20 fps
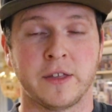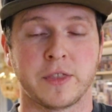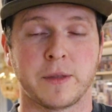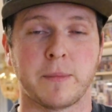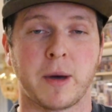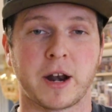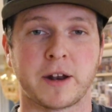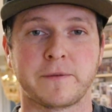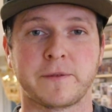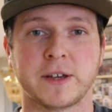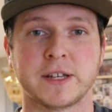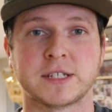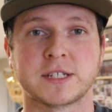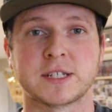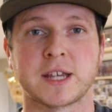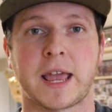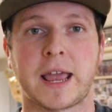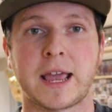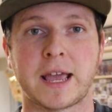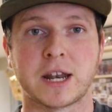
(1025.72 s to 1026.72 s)
the
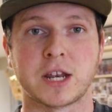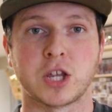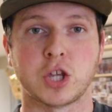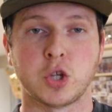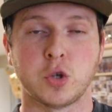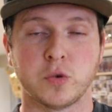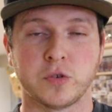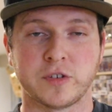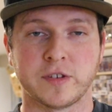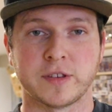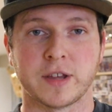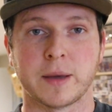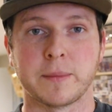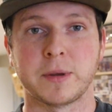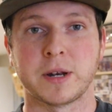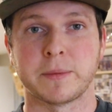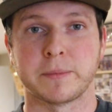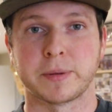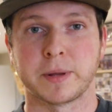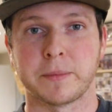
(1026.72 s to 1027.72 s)
benefits and using them
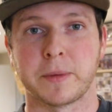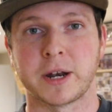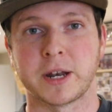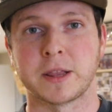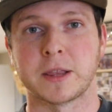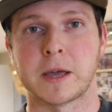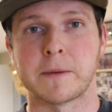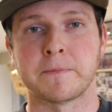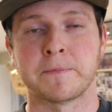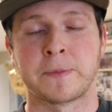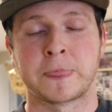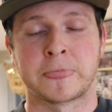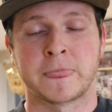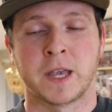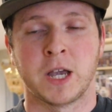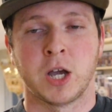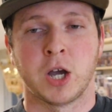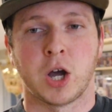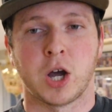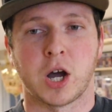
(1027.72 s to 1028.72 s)
and implementing them,
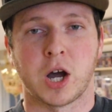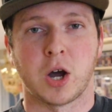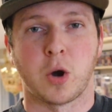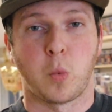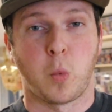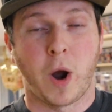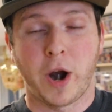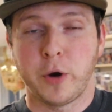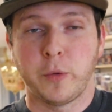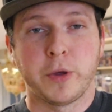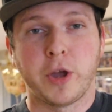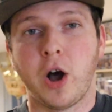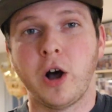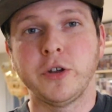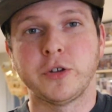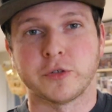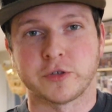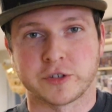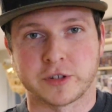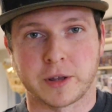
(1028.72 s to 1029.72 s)
why aren't we all
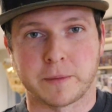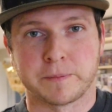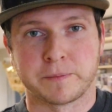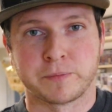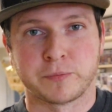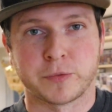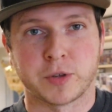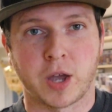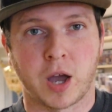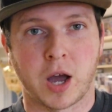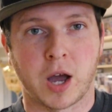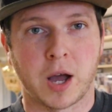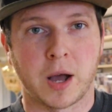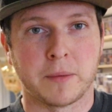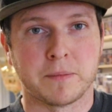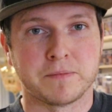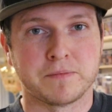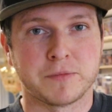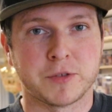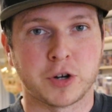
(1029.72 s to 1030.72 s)
using them?
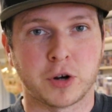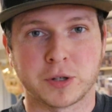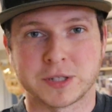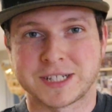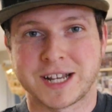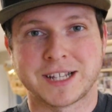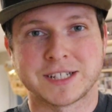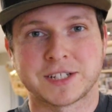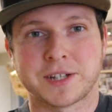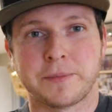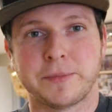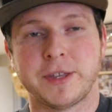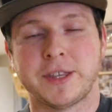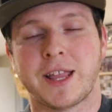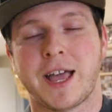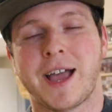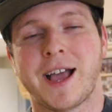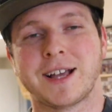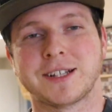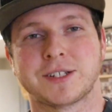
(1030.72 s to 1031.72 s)
It's not something
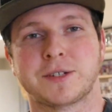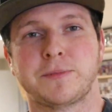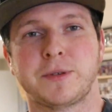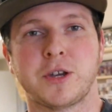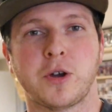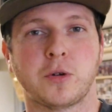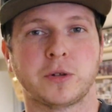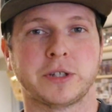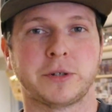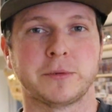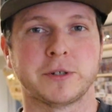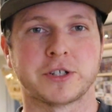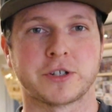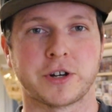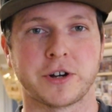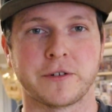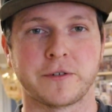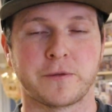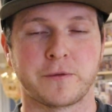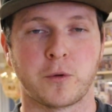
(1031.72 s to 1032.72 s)
that has to be only
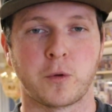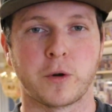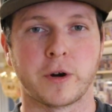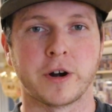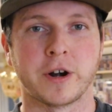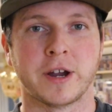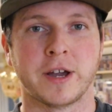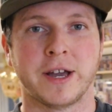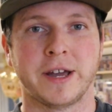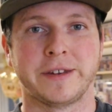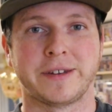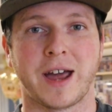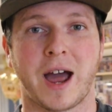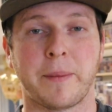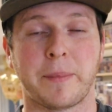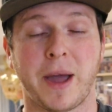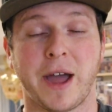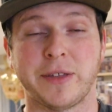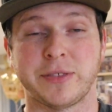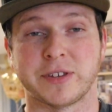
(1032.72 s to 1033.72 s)
reserved for
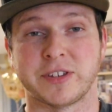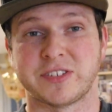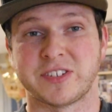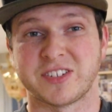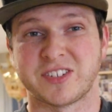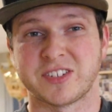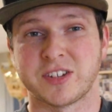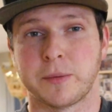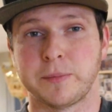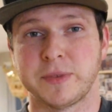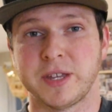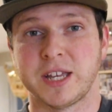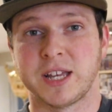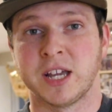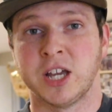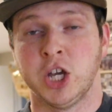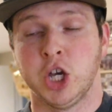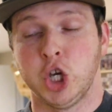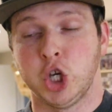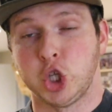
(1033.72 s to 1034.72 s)
top athletes. It's something
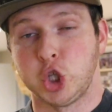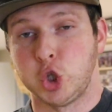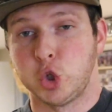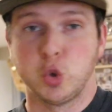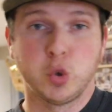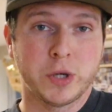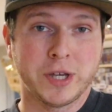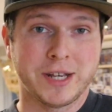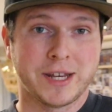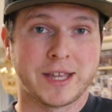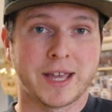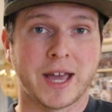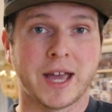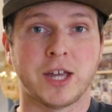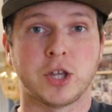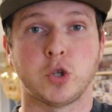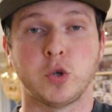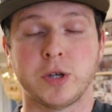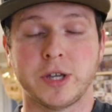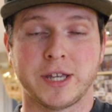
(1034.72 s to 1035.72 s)
you can
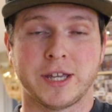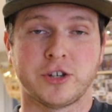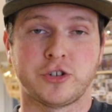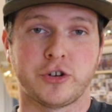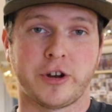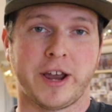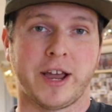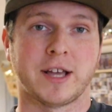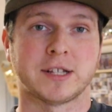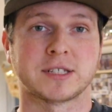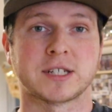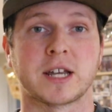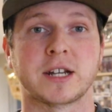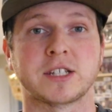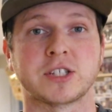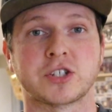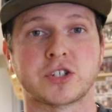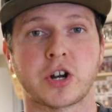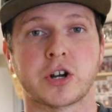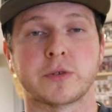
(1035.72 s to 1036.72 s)
get your hands on
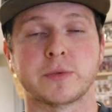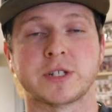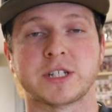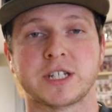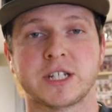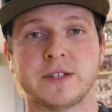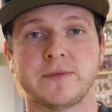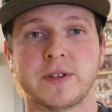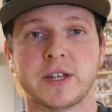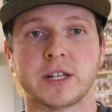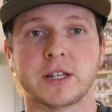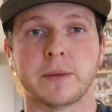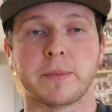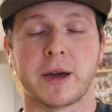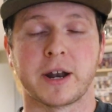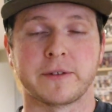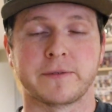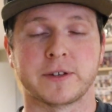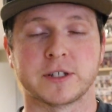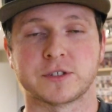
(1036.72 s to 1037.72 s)
and start receiving the
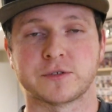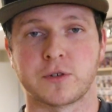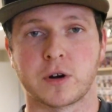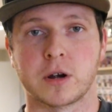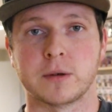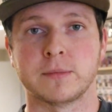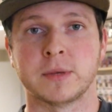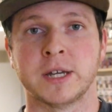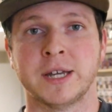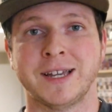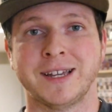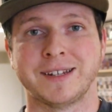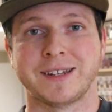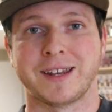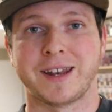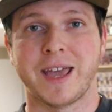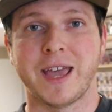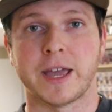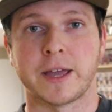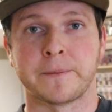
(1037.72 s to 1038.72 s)
benefits from
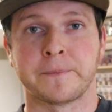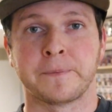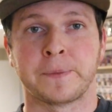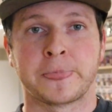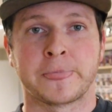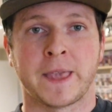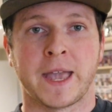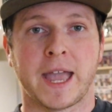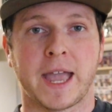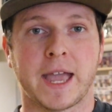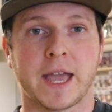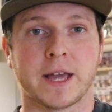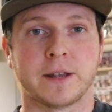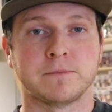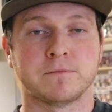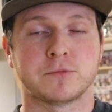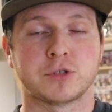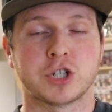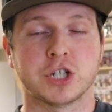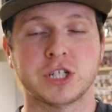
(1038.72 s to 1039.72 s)
today.
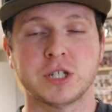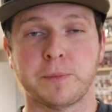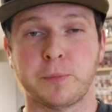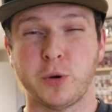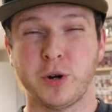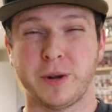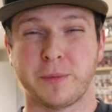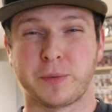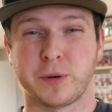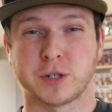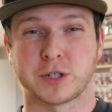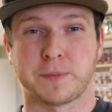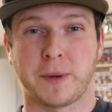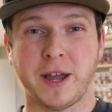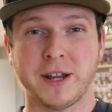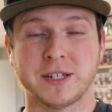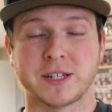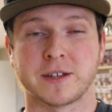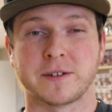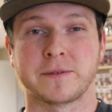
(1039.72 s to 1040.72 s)
And just to put it in
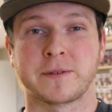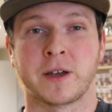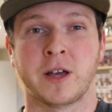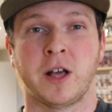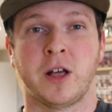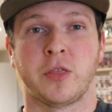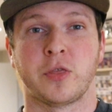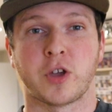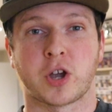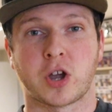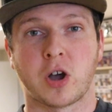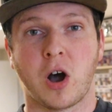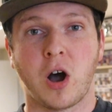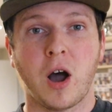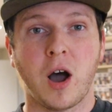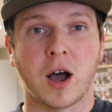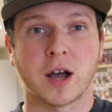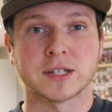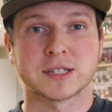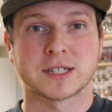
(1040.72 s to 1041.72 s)
perspective, the
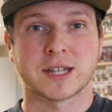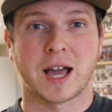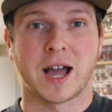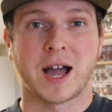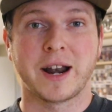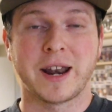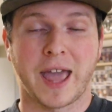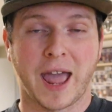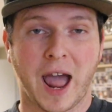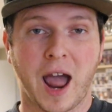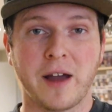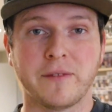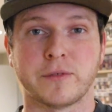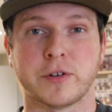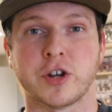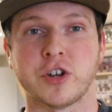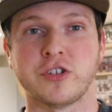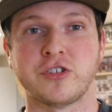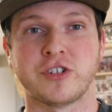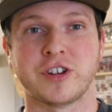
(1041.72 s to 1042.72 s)
cost on
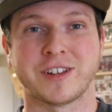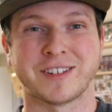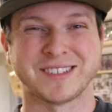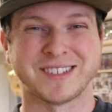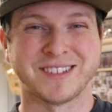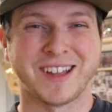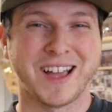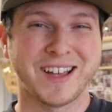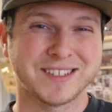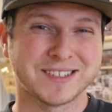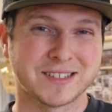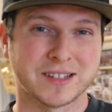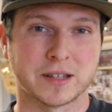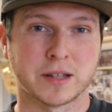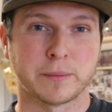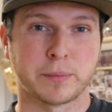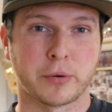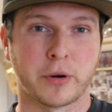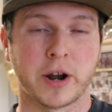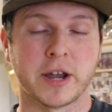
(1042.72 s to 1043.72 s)
average is less than
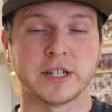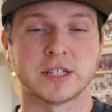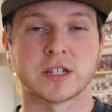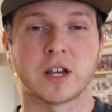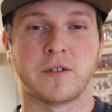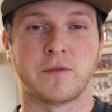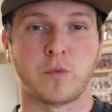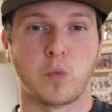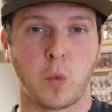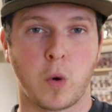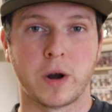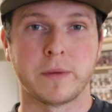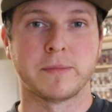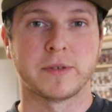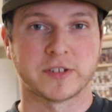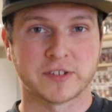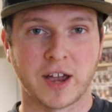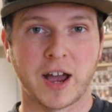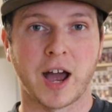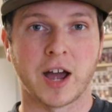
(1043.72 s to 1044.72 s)
the price of one
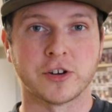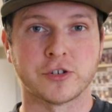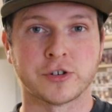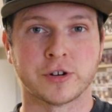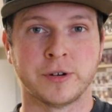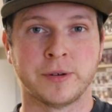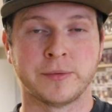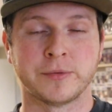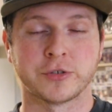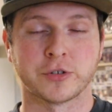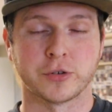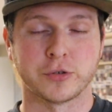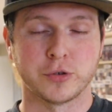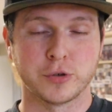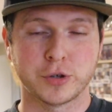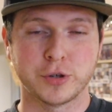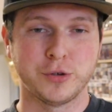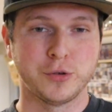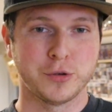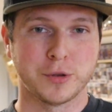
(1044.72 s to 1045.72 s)
massage. So you
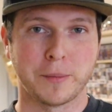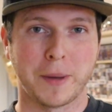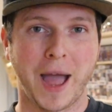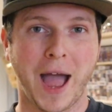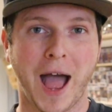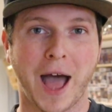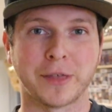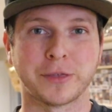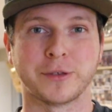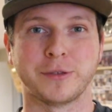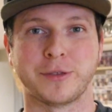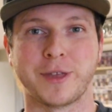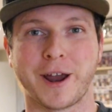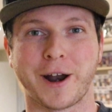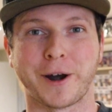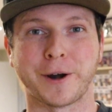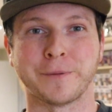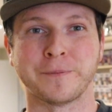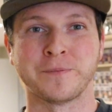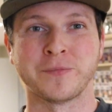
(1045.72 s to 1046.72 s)
can do the math
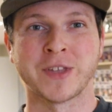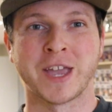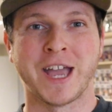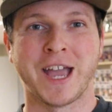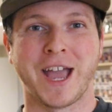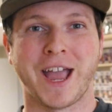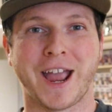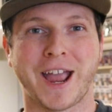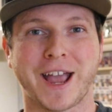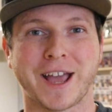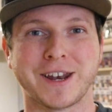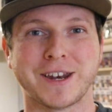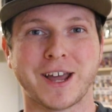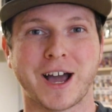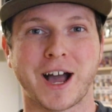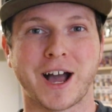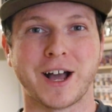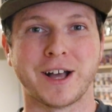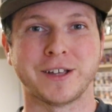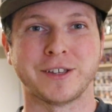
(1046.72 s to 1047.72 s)
there, and
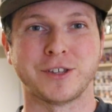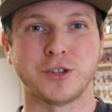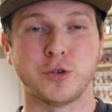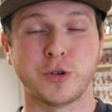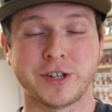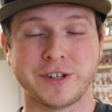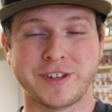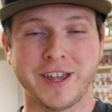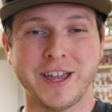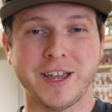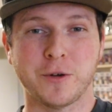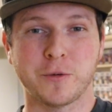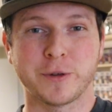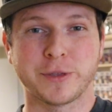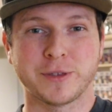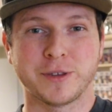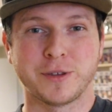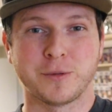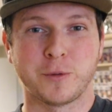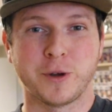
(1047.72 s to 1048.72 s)
you can take it
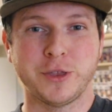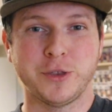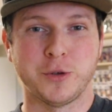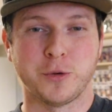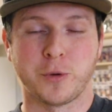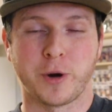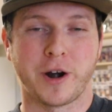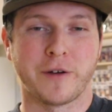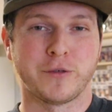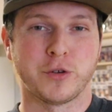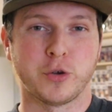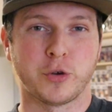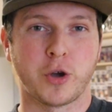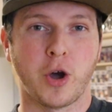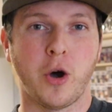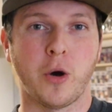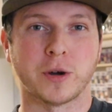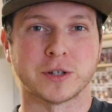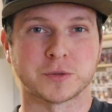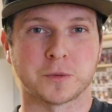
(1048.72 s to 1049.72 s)
with you wherever you
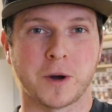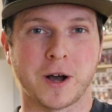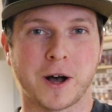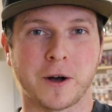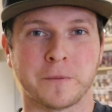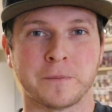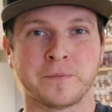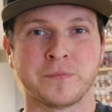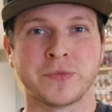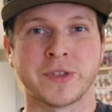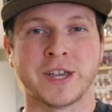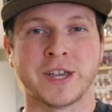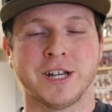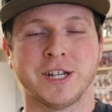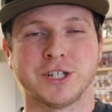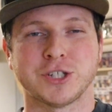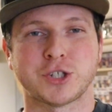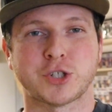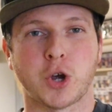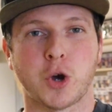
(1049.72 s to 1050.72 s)
go as well.
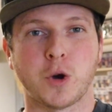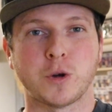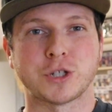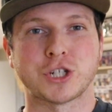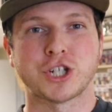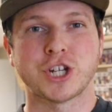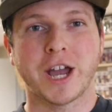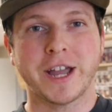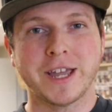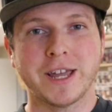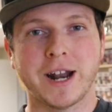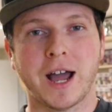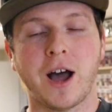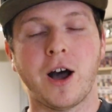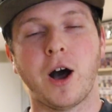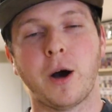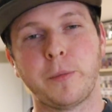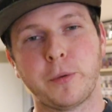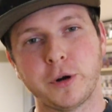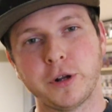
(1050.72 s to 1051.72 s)
So check it
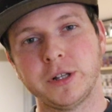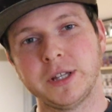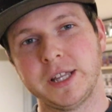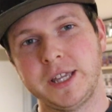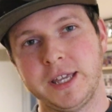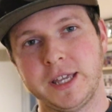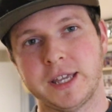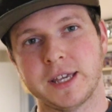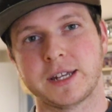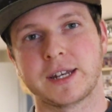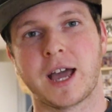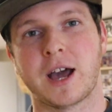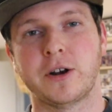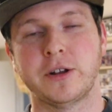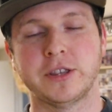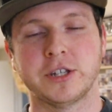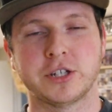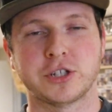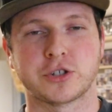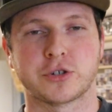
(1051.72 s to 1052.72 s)
out. I'll put a link down
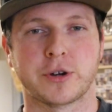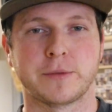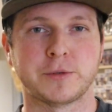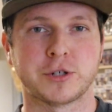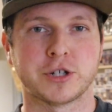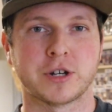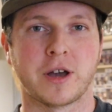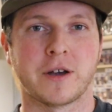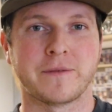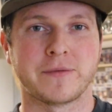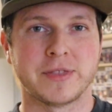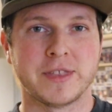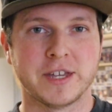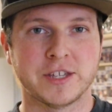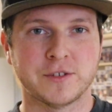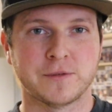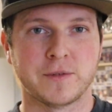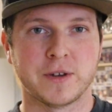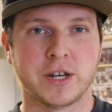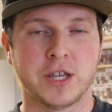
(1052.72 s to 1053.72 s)
in the description of
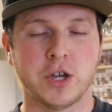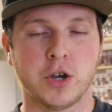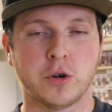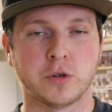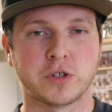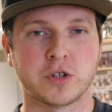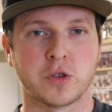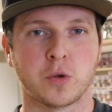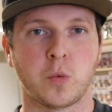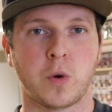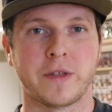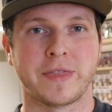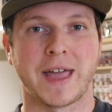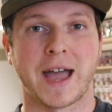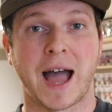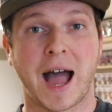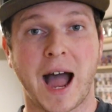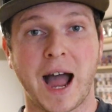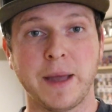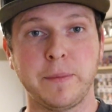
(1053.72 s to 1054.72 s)
this video to the one
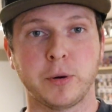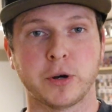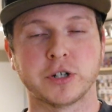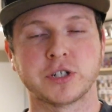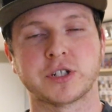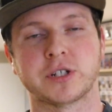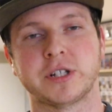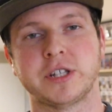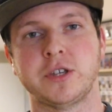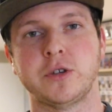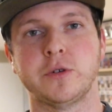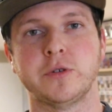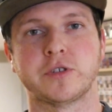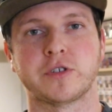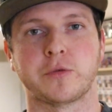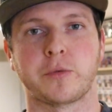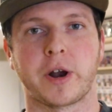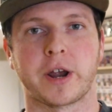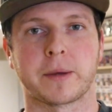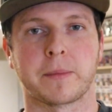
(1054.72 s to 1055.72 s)
that I personally use
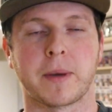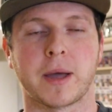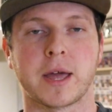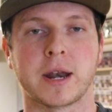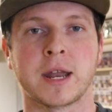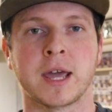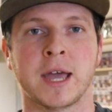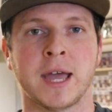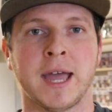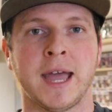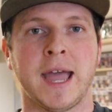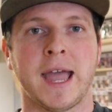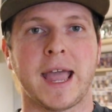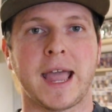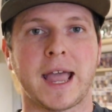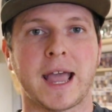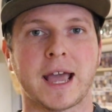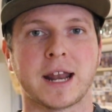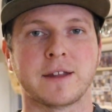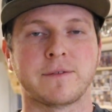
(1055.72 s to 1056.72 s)
and recommend.
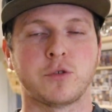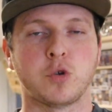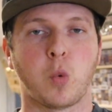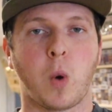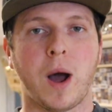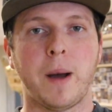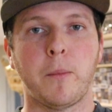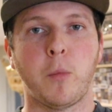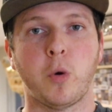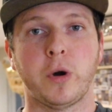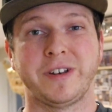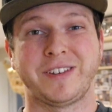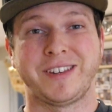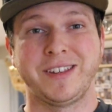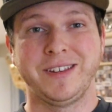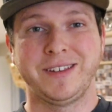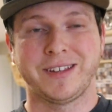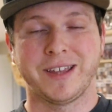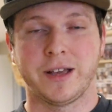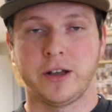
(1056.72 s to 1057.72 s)
And if you want more
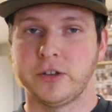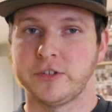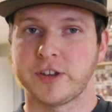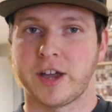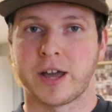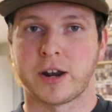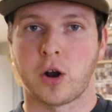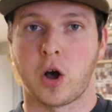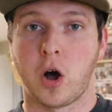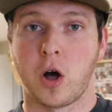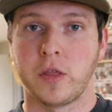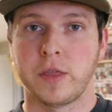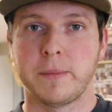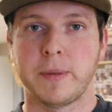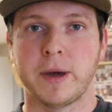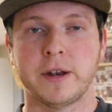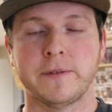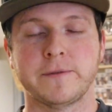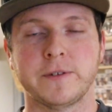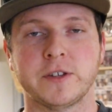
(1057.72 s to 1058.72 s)
details on all the
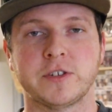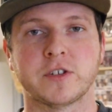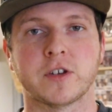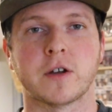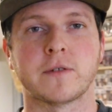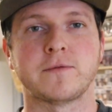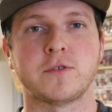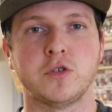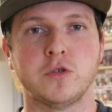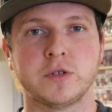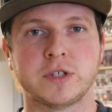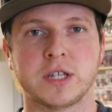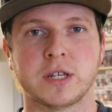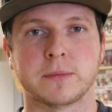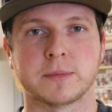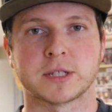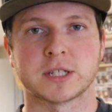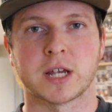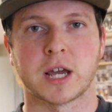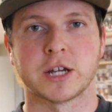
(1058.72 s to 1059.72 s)
benefits of using a
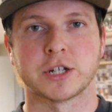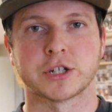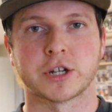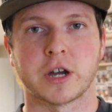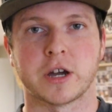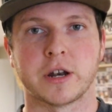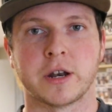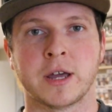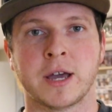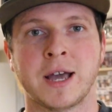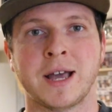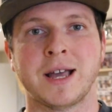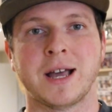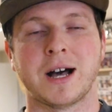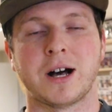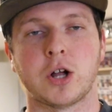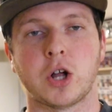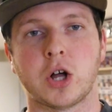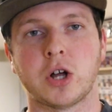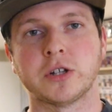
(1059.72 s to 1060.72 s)
massage gun,
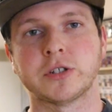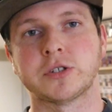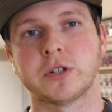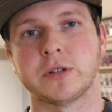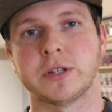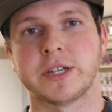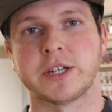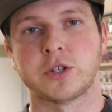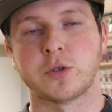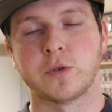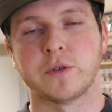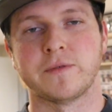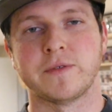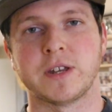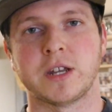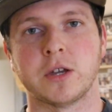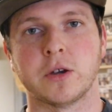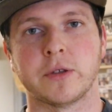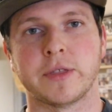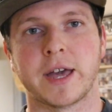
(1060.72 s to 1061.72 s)
I'll also link to a
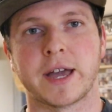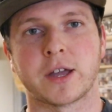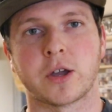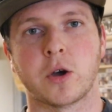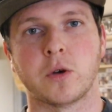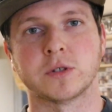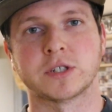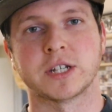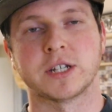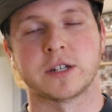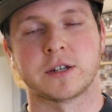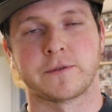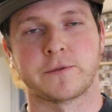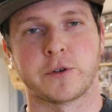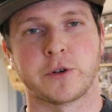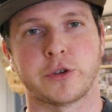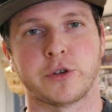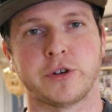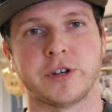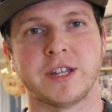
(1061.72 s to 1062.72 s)
video that goes into
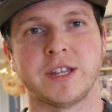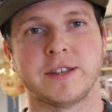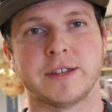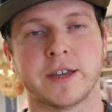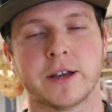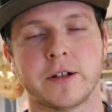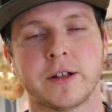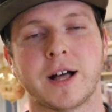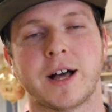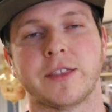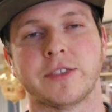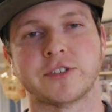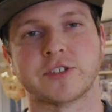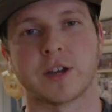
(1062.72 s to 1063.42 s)
further detail on the